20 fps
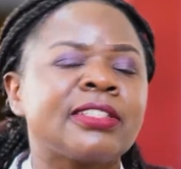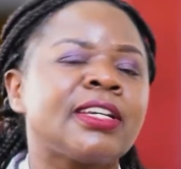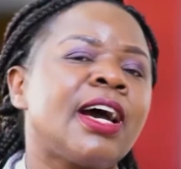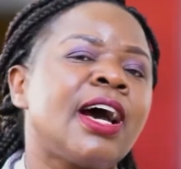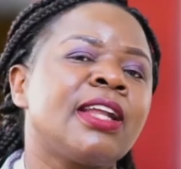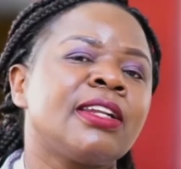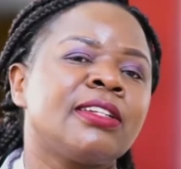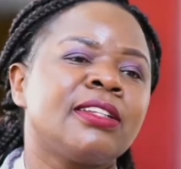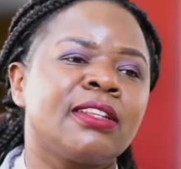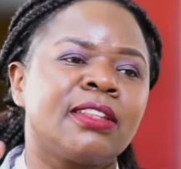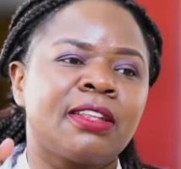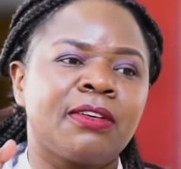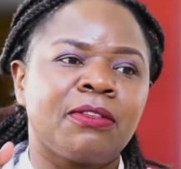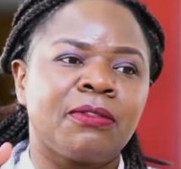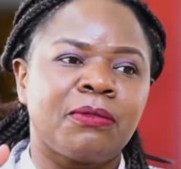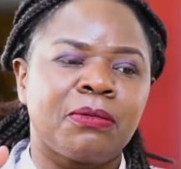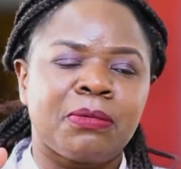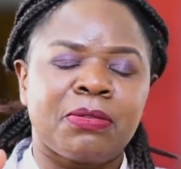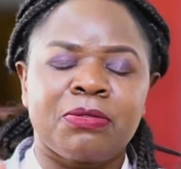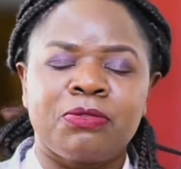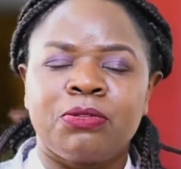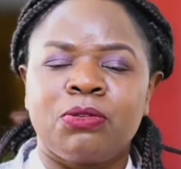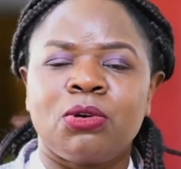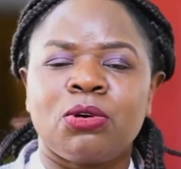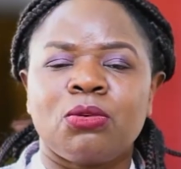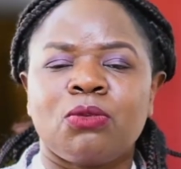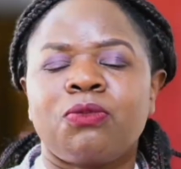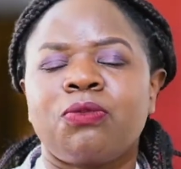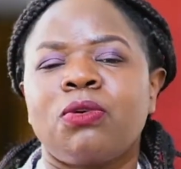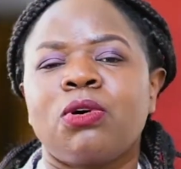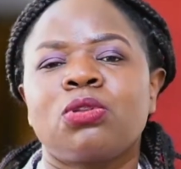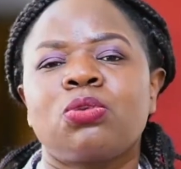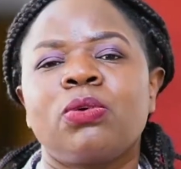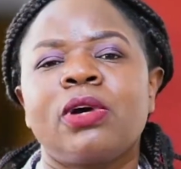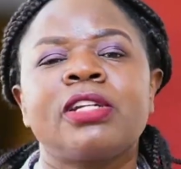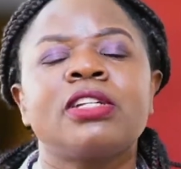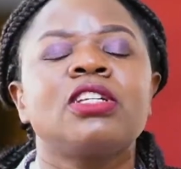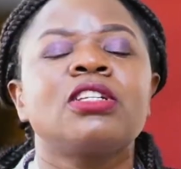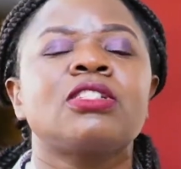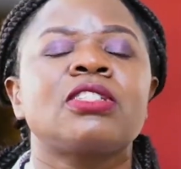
and the fourth one is